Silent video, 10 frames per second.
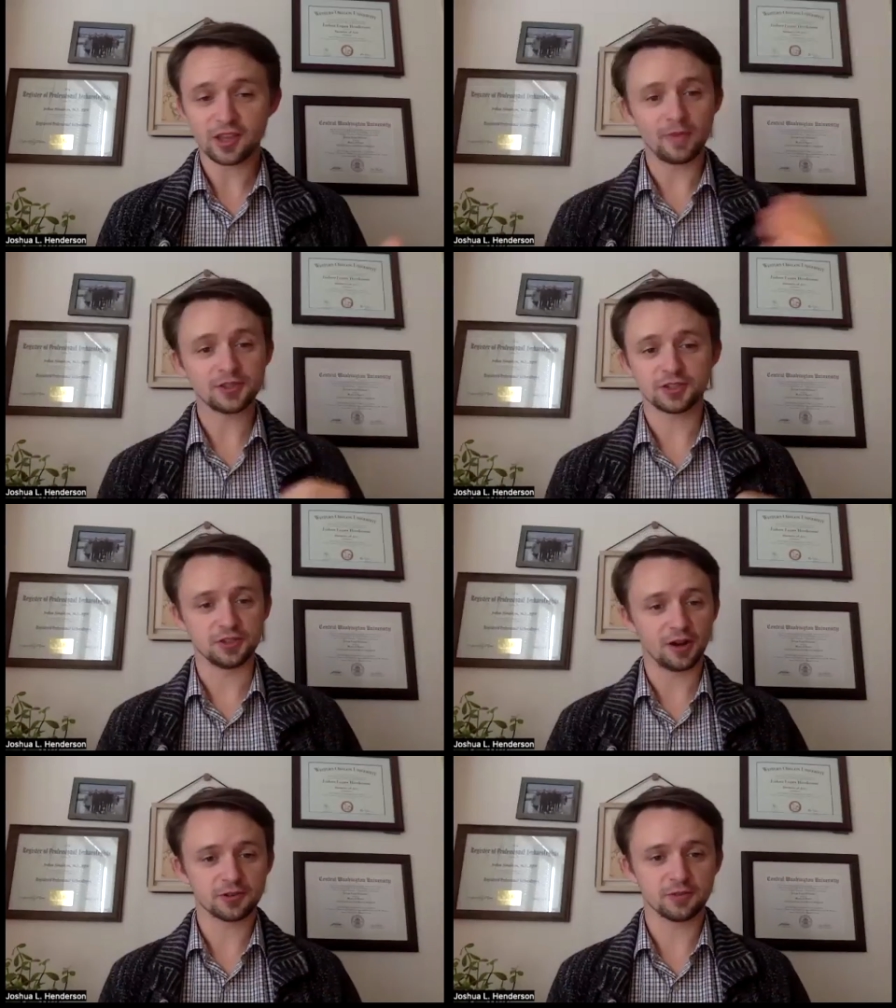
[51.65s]
you mentioned,
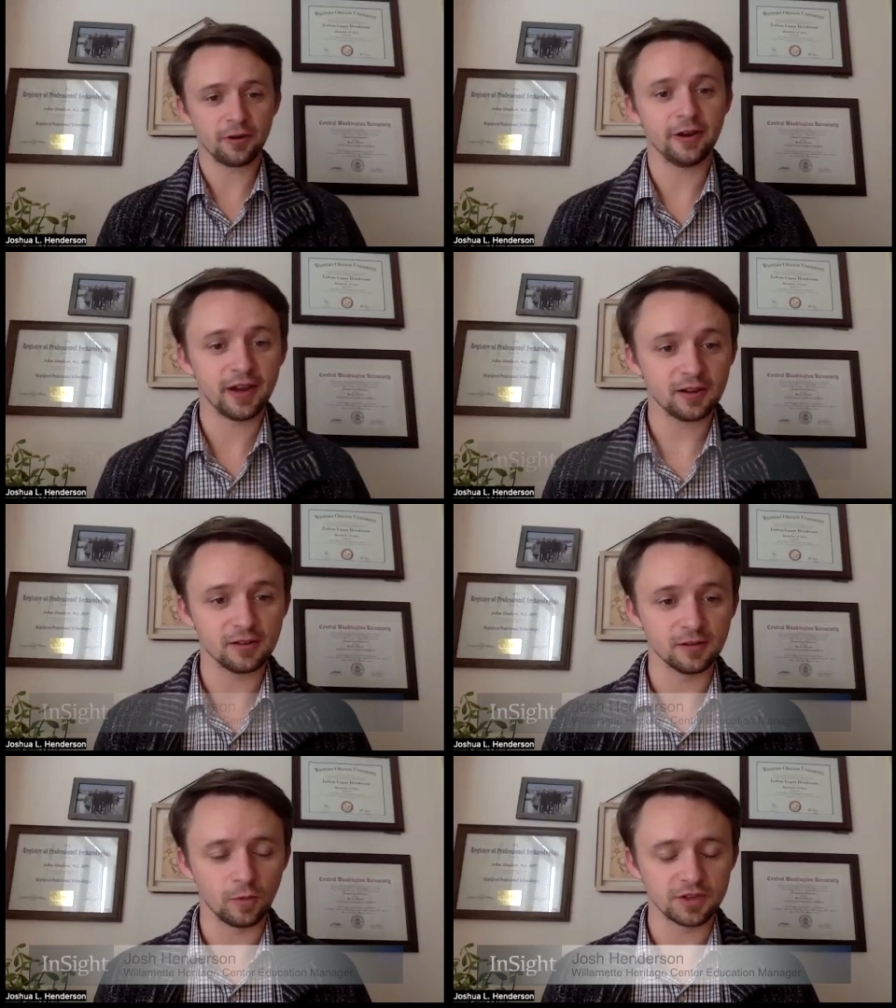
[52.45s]
Dr. Margaret
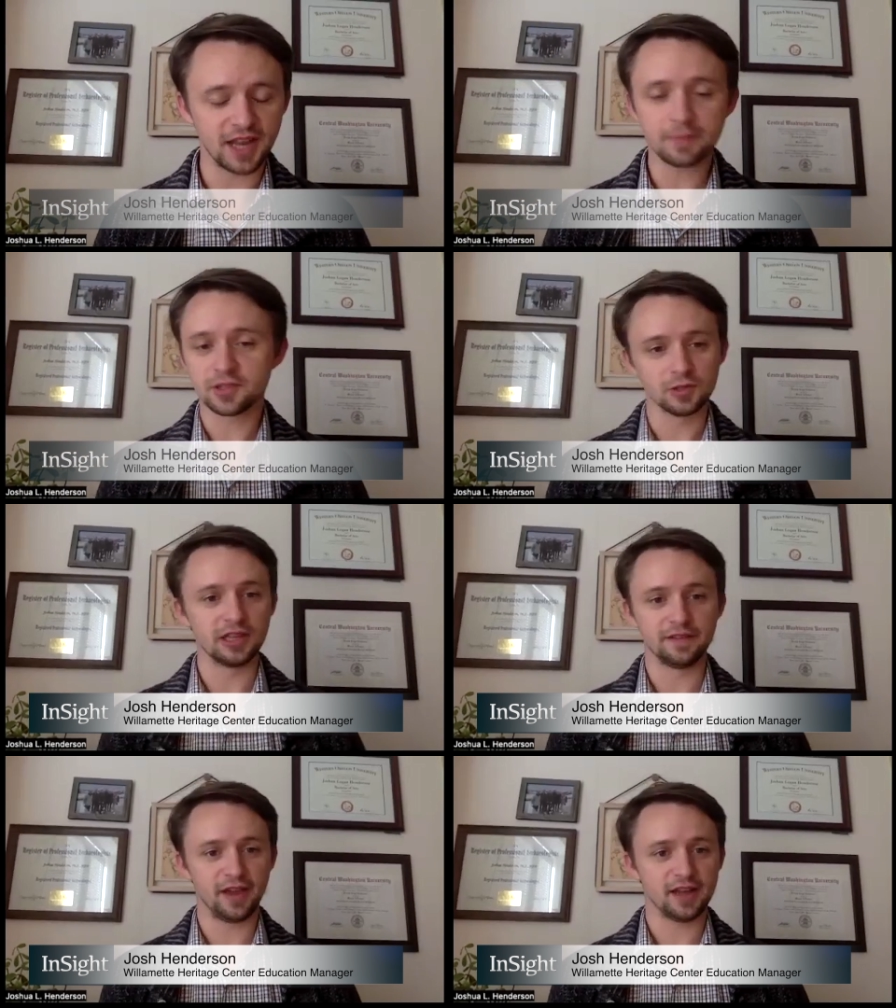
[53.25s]
Huettl was
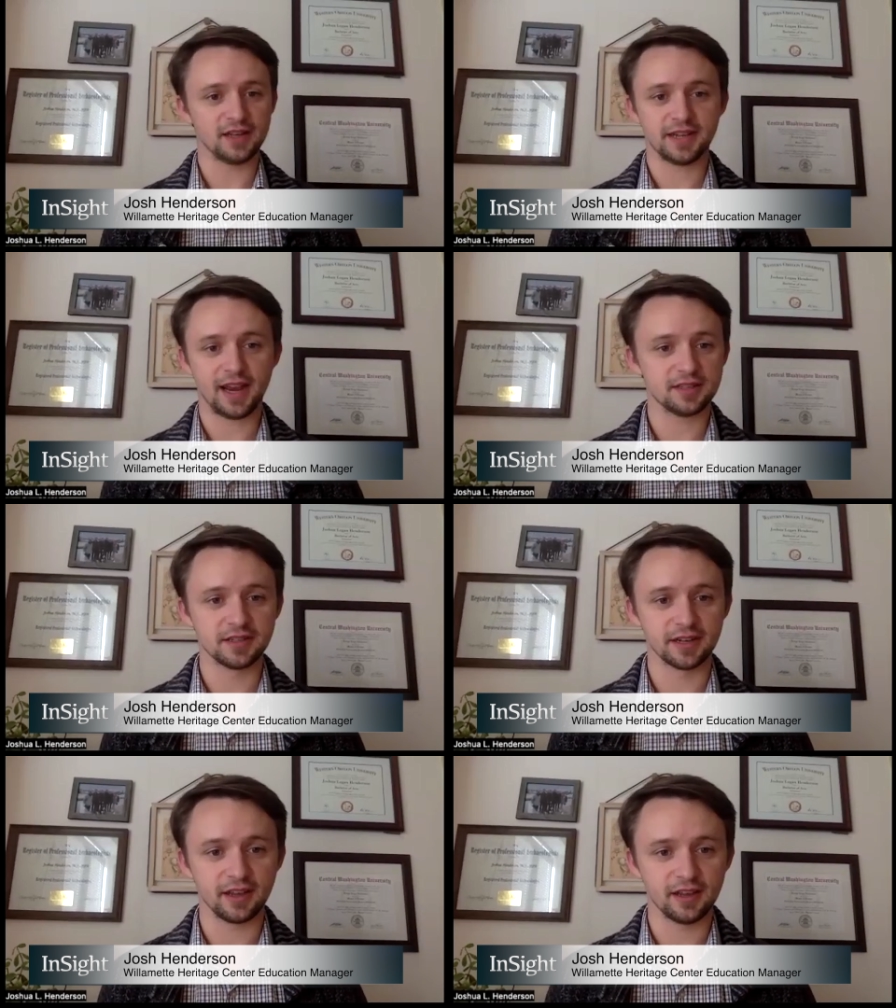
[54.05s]
absolutely
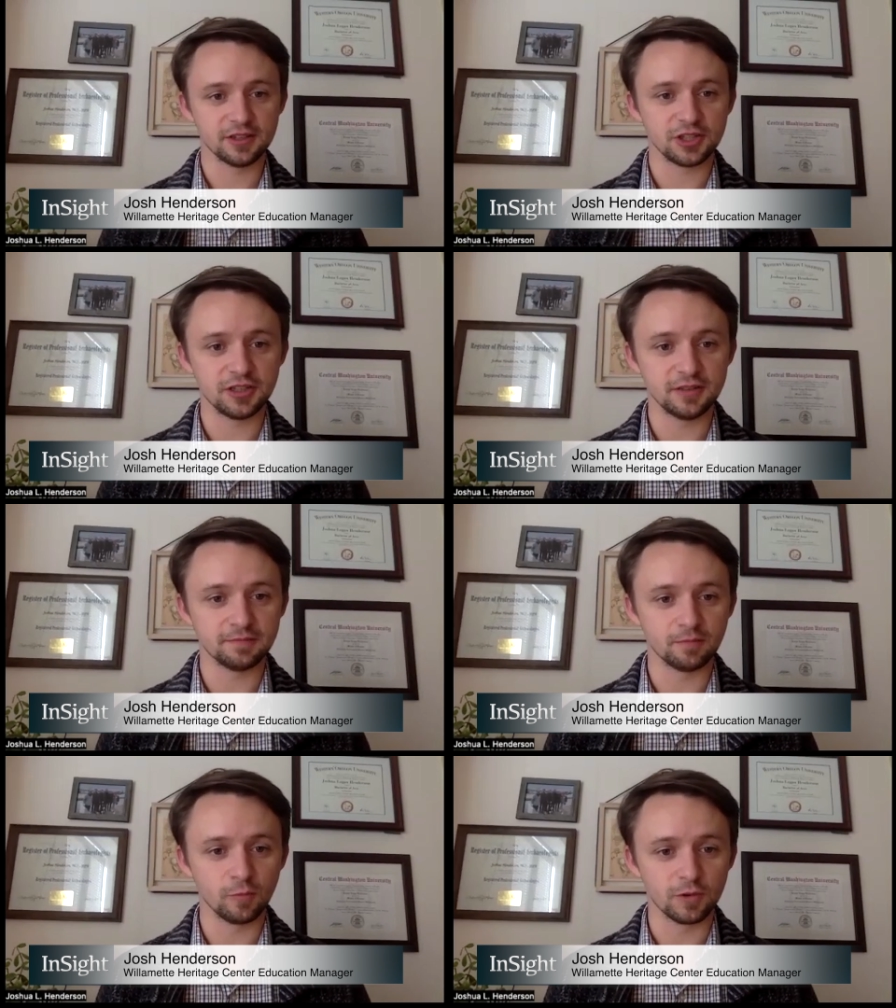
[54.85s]
fantastic, and she
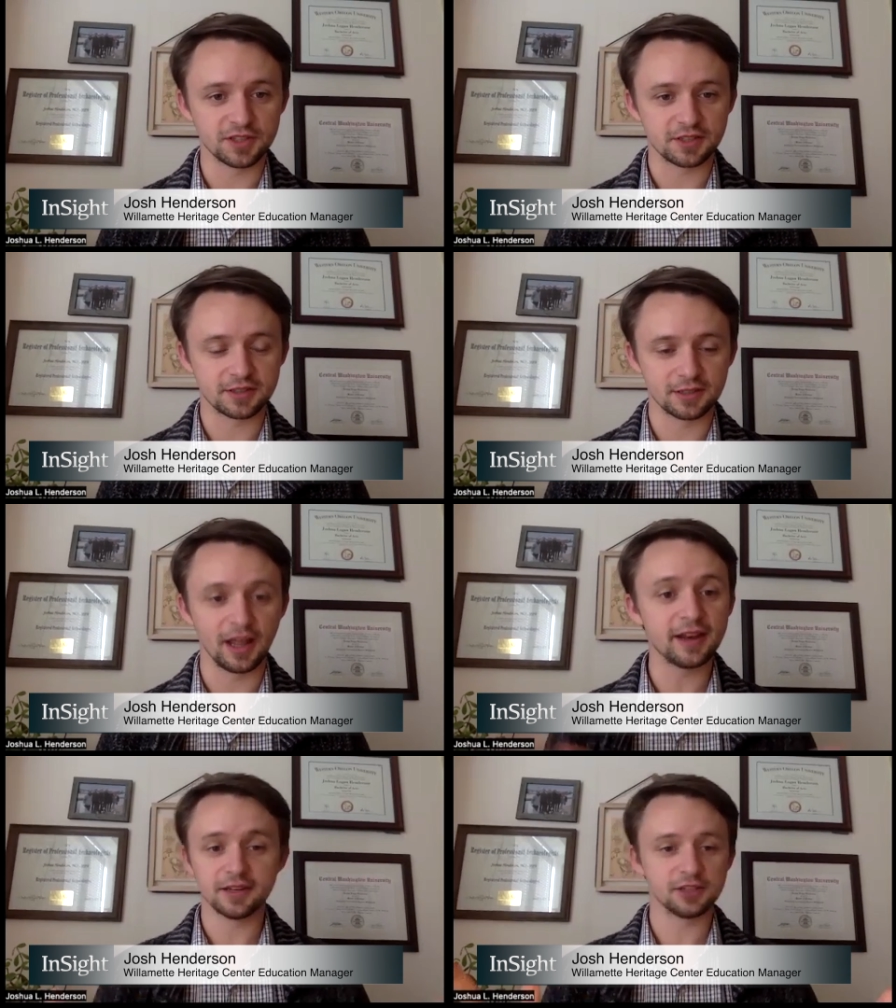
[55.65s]
was
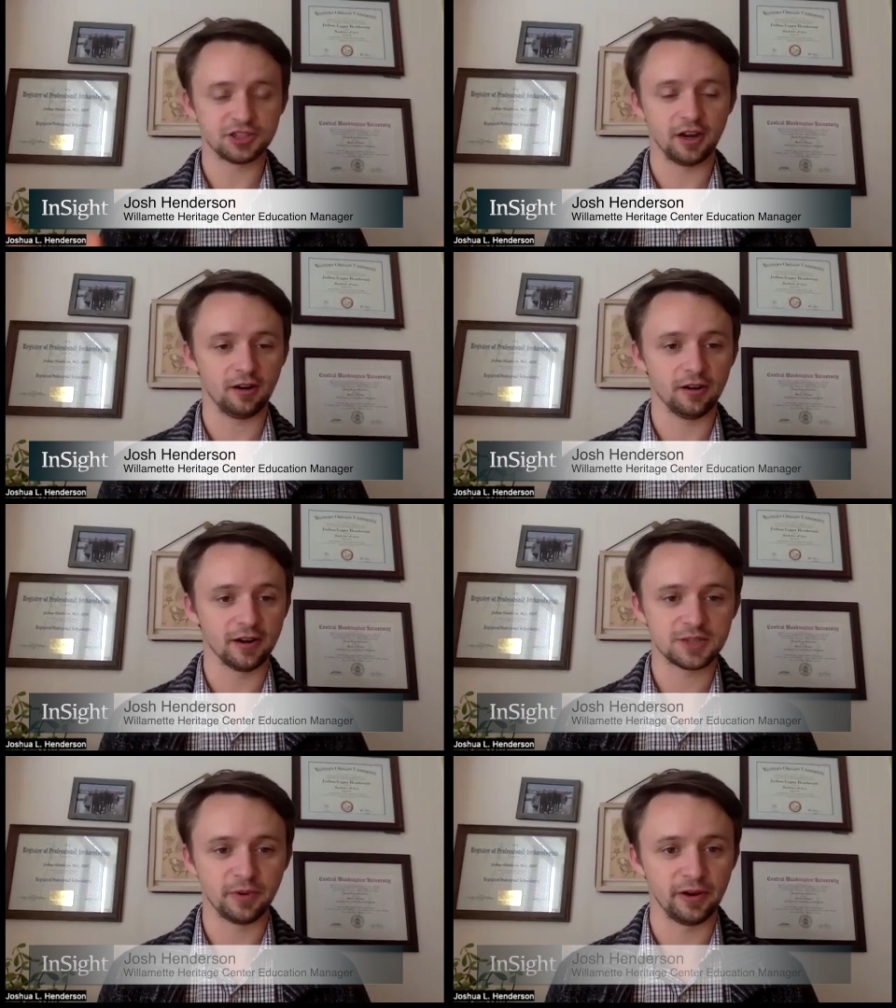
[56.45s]
delighted to share her
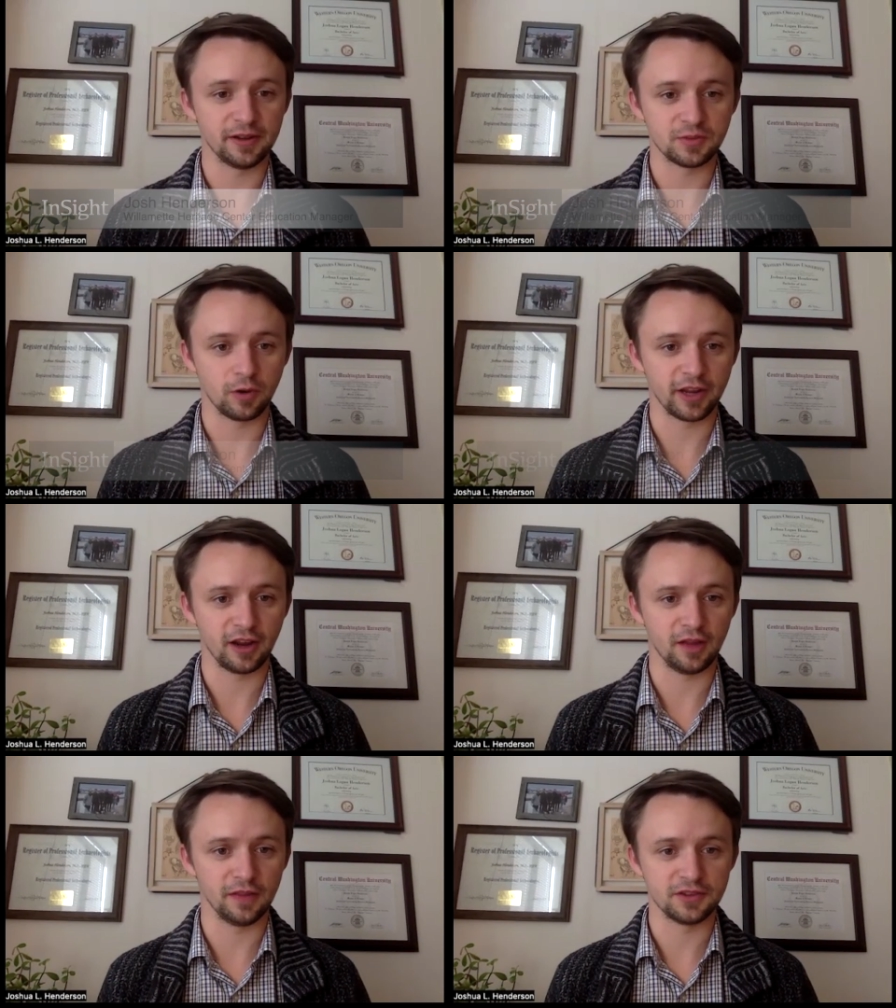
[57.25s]
experience working
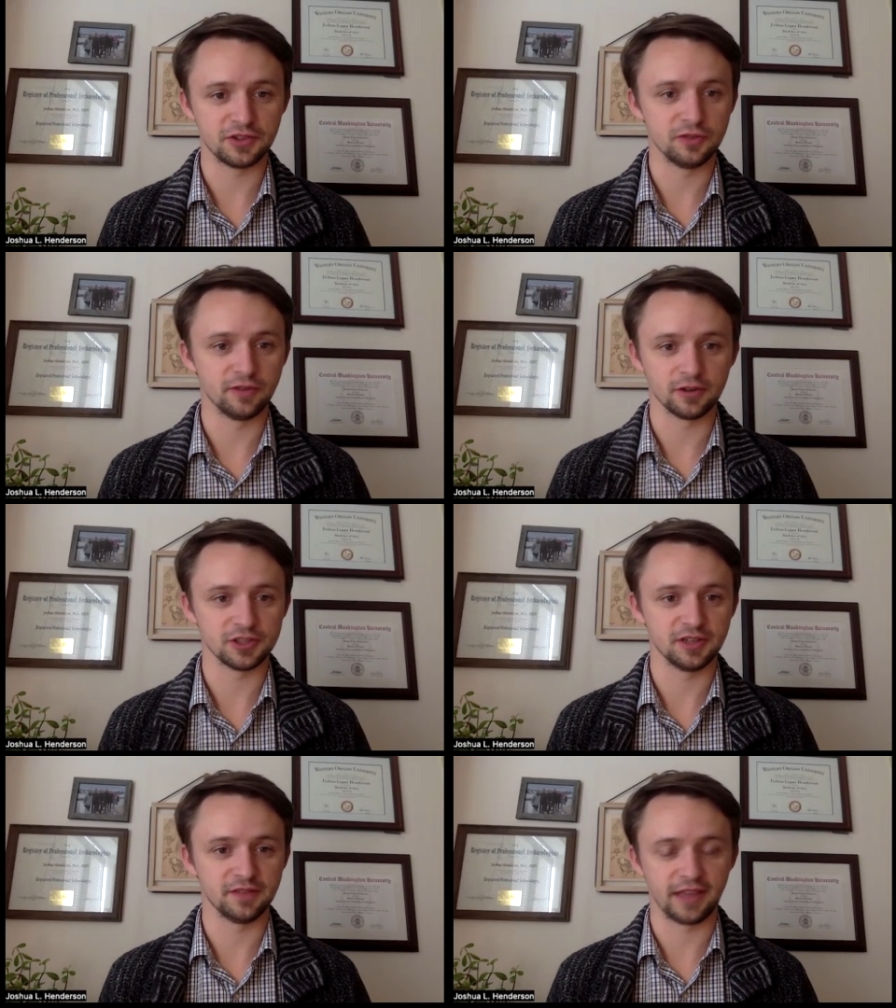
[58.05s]
on this new
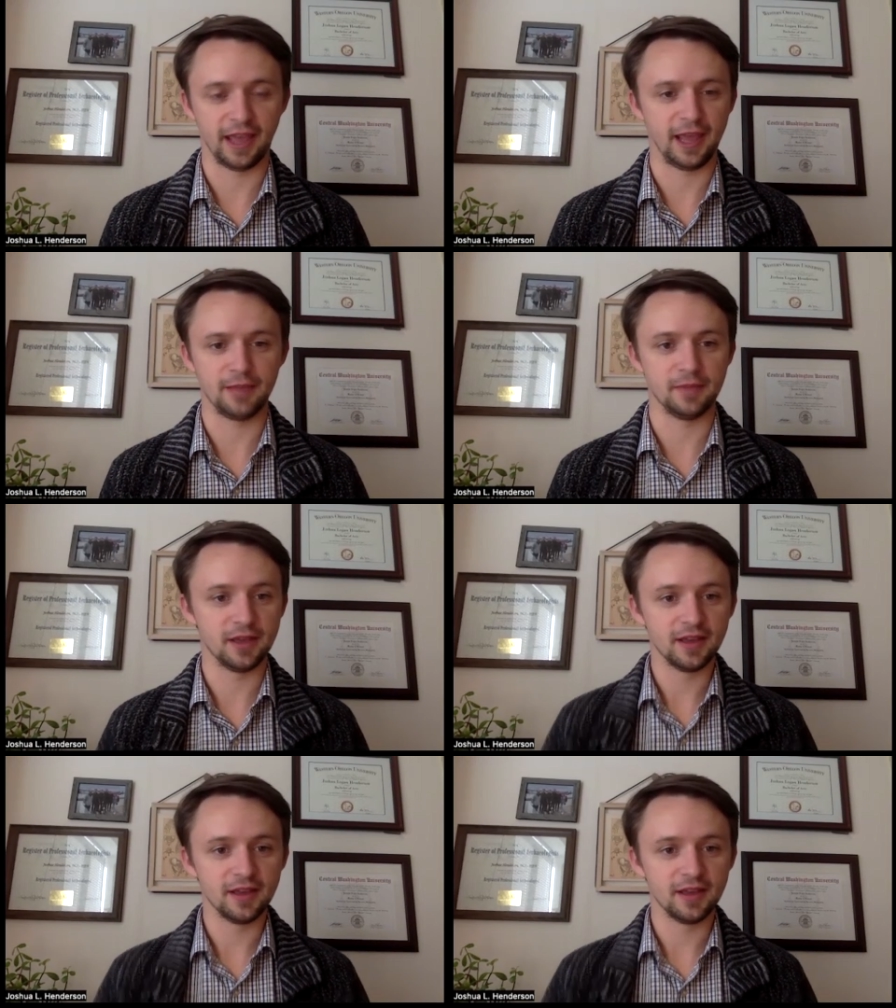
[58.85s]
version of the game.